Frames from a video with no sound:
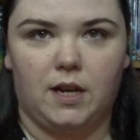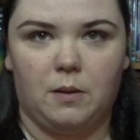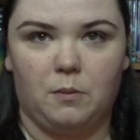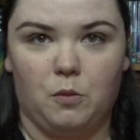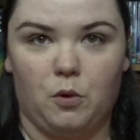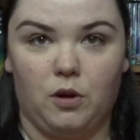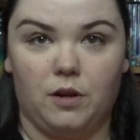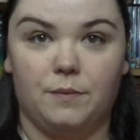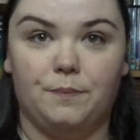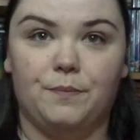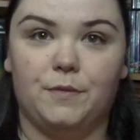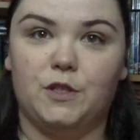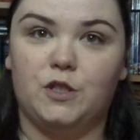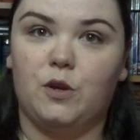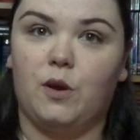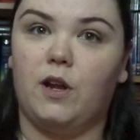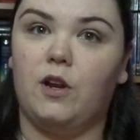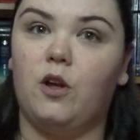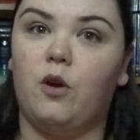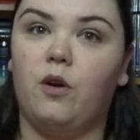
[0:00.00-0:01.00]
anymore.
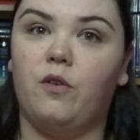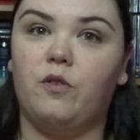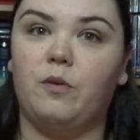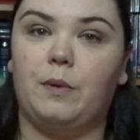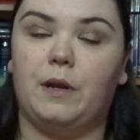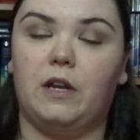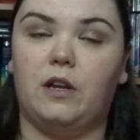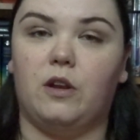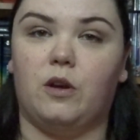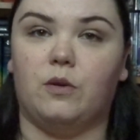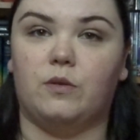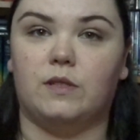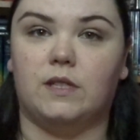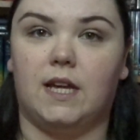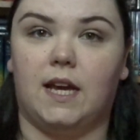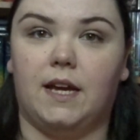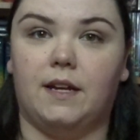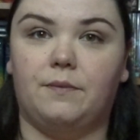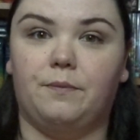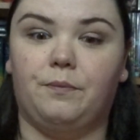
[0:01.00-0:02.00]
So I know everybody knows
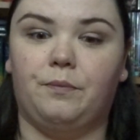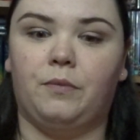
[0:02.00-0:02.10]
that.